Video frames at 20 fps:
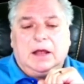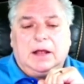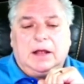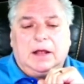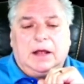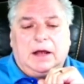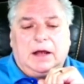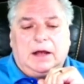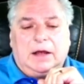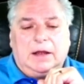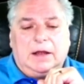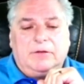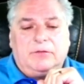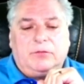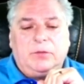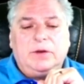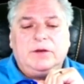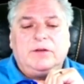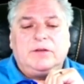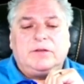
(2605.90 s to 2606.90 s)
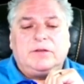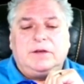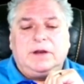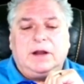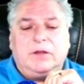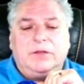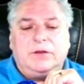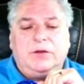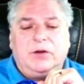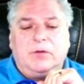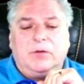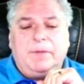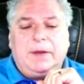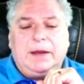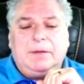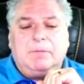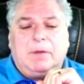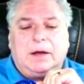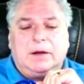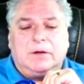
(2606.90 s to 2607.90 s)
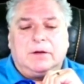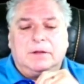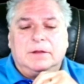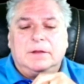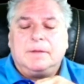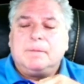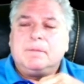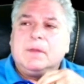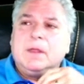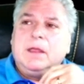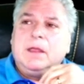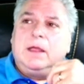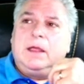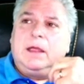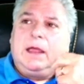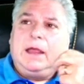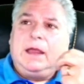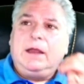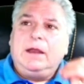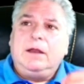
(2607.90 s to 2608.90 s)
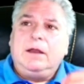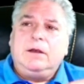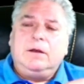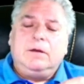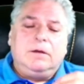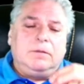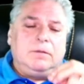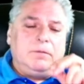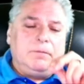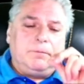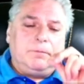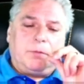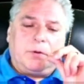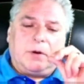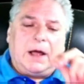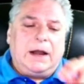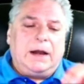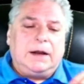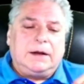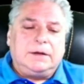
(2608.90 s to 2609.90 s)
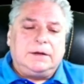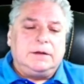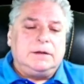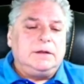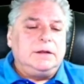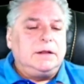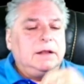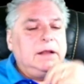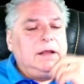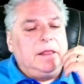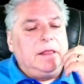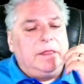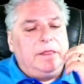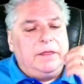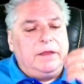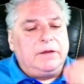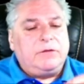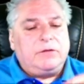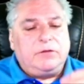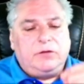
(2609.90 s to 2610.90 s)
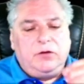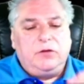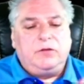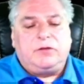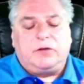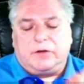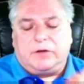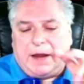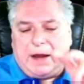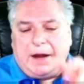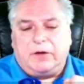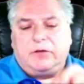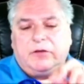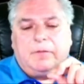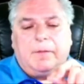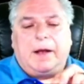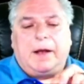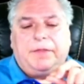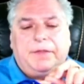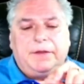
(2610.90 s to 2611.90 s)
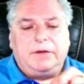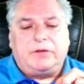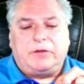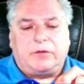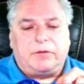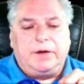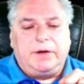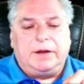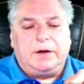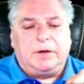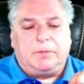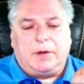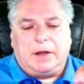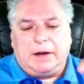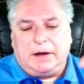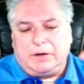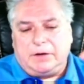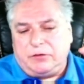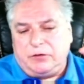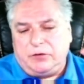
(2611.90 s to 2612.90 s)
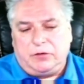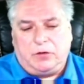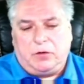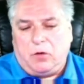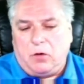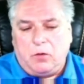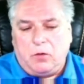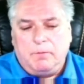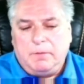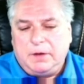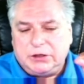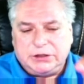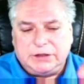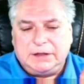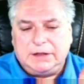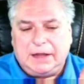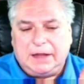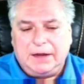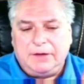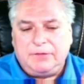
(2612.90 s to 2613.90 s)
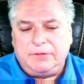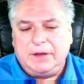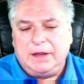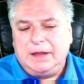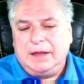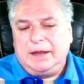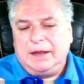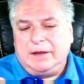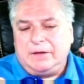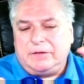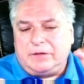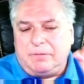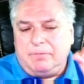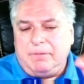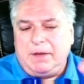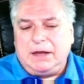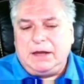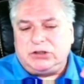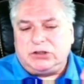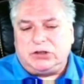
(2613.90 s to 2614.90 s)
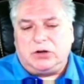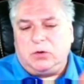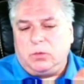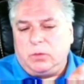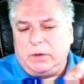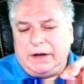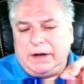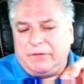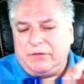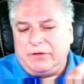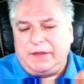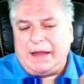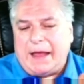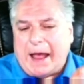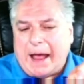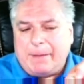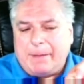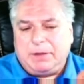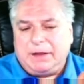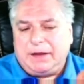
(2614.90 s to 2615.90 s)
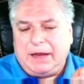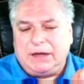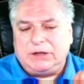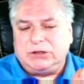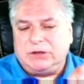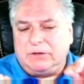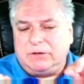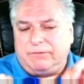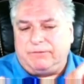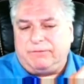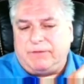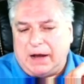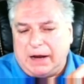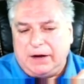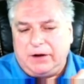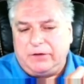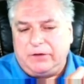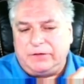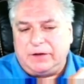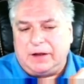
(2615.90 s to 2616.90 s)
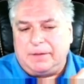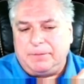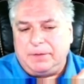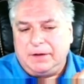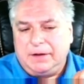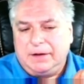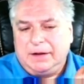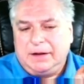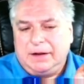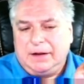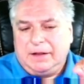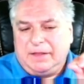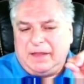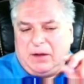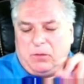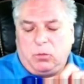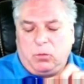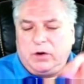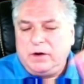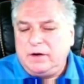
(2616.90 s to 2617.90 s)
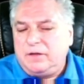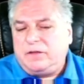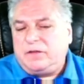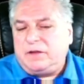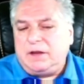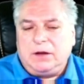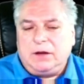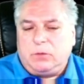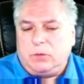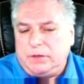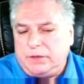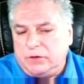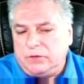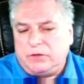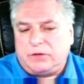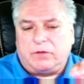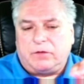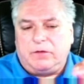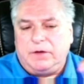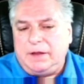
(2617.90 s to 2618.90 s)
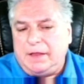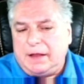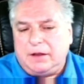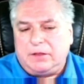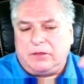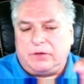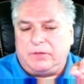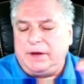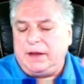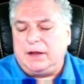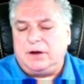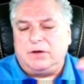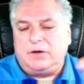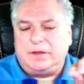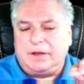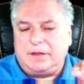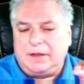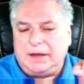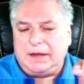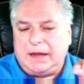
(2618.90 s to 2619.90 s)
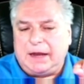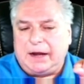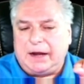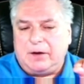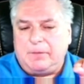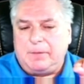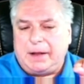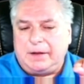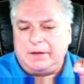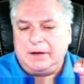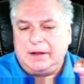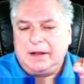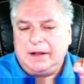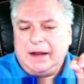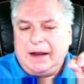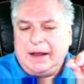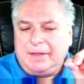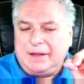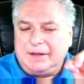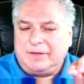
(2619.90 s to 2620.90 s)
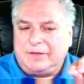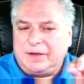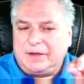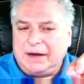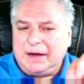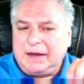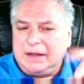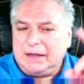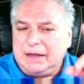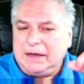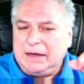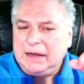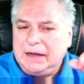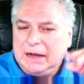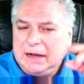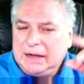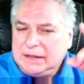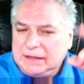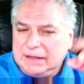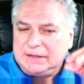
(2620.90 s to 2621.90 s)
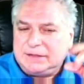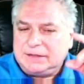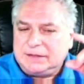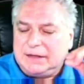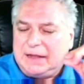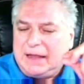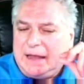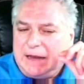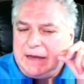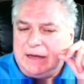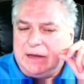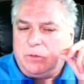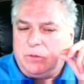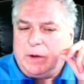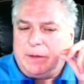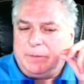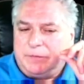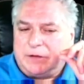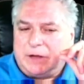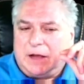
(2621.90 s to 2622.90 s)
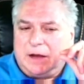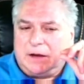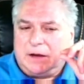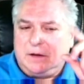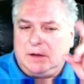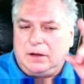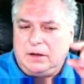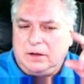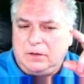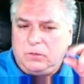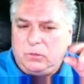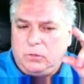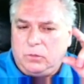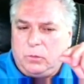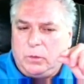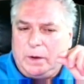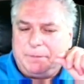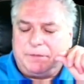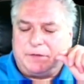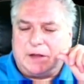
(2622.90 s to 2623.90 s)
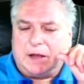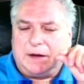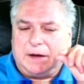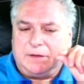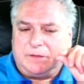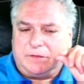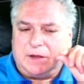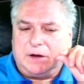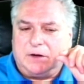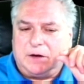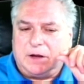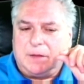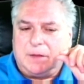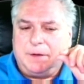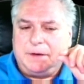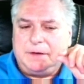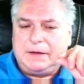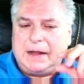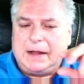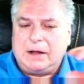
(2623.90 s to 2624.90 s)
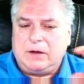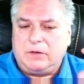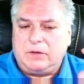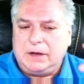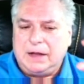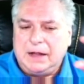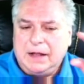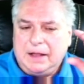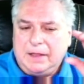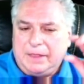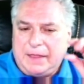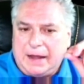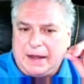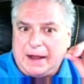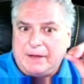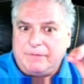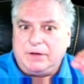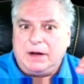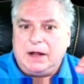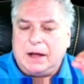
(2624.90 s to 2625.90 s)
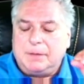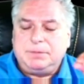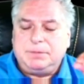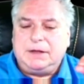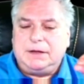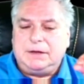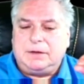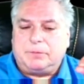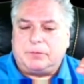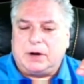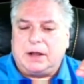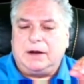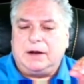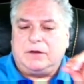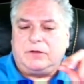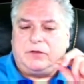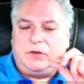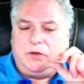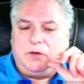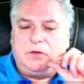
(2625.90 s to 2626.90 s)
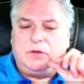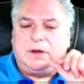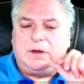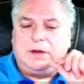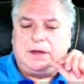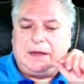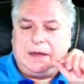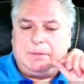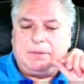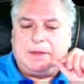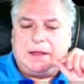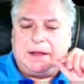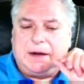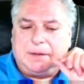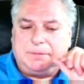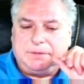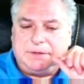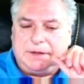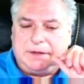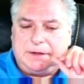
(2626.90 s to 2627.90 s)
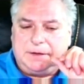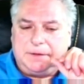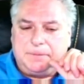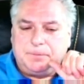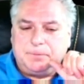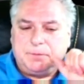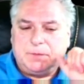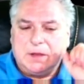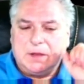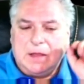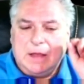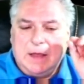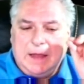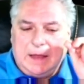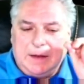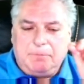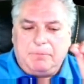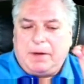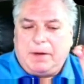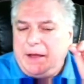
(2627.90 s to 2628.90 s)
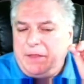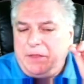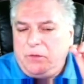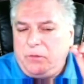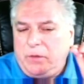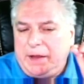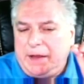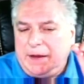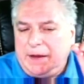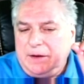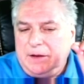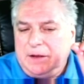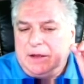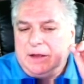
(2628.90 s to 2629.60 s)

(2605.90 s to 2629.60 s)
if we just tell the domain model, hey, product, this user cares about these 300 products. Your whole mission in life is to make sure whenever the application fires up, that we're in sync with those 300 that they care about. And then secondly, listen to any WebSockets that are coming down that have an update to products so you can keep that updated. And by the way,